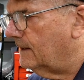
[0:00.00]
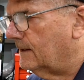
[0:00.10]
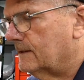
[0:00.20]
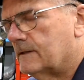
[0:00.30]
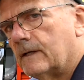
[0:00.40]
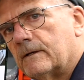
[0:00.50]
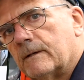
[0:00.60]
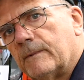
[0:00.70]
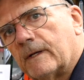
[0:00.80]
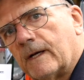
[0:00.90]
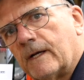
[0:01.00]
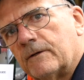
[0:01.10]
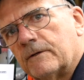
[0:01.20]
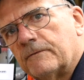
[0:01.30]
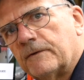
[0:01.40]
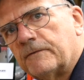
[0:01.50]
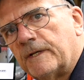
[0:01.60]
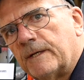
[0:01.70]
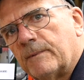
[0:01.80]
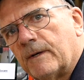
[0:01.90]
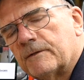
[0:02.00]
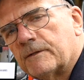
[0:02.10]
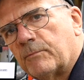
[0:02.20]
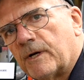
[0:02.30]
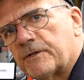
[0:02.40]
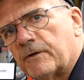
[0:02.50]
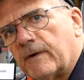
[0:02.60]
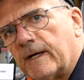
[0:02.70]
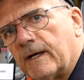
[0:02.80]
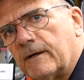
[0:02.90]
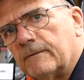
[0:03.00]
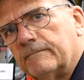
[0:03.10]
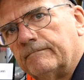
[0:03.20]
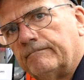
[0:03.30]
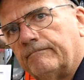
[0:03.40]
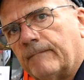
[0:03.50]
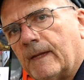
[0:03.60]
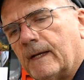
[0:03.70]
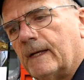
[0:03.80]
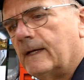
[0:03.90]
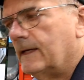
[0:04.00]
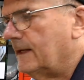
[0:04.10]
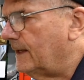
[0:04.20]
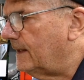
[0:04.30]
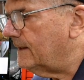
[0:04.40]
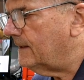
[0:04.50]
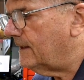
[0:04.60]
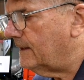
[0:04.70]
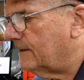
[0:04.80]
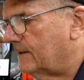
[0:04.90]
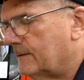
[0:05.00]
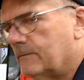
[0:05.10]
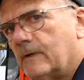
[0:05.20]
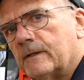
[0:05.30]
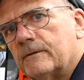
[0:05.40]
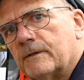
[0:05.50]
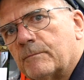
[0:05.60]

It's under about 115 pounds of pressure right now. And I went through the